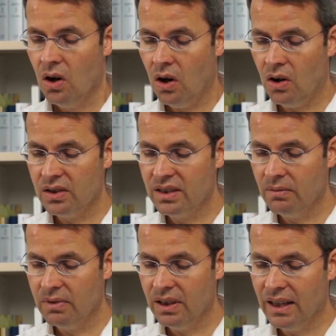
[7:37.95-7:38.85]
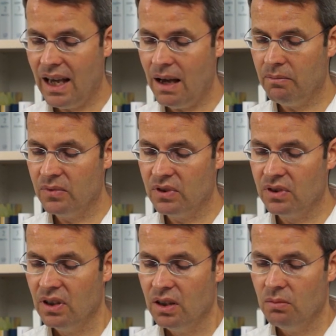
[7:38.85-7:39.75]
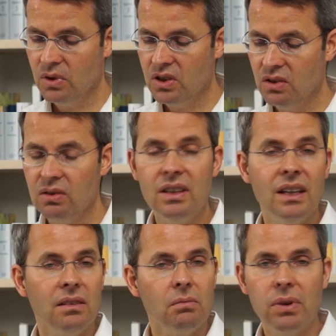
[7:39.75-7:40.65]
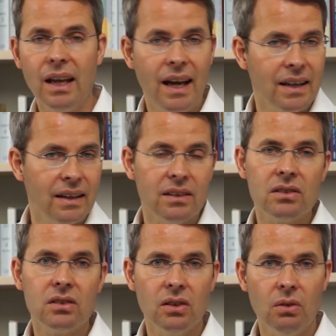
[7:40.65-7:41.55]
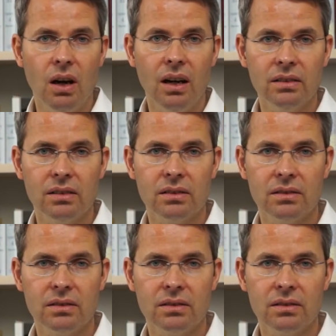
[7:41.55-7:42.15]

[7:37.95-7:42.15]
or something happens which you didn't plan, and so on.